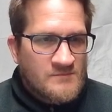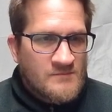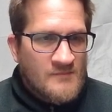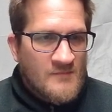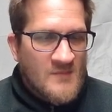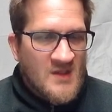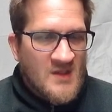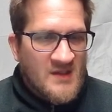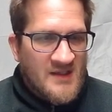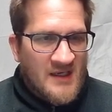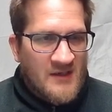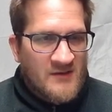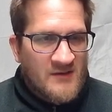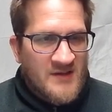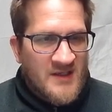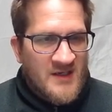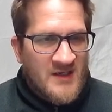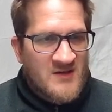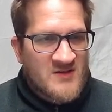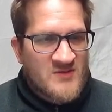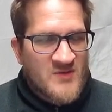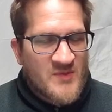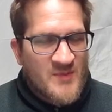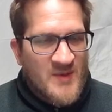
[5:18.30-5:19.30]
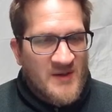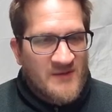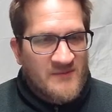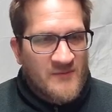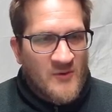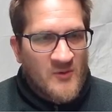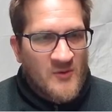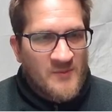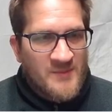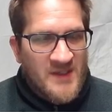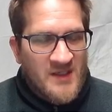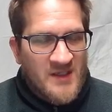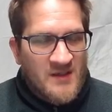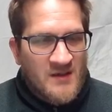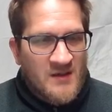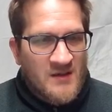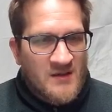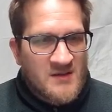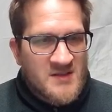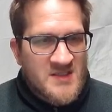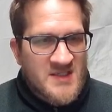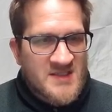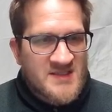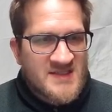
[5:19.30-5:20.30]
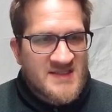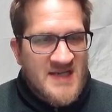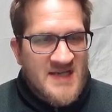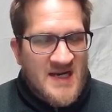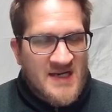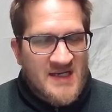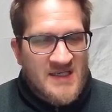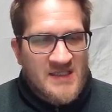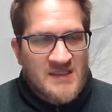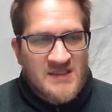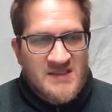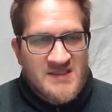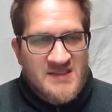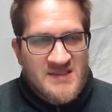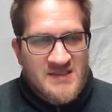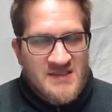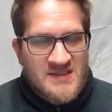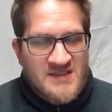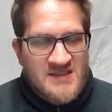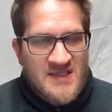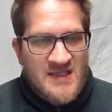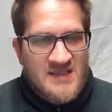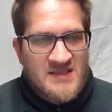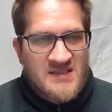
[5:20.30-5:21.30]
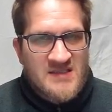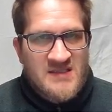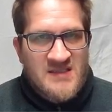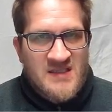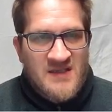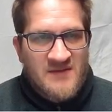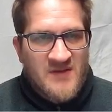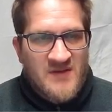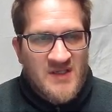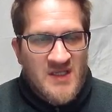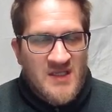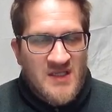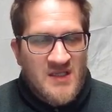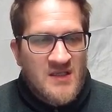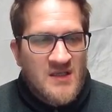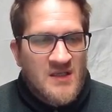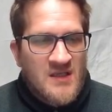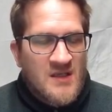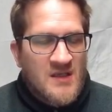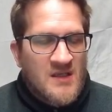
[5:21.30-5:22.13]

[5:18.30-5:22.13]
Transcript: now here's with my voltmeter, just checking the sensitivity,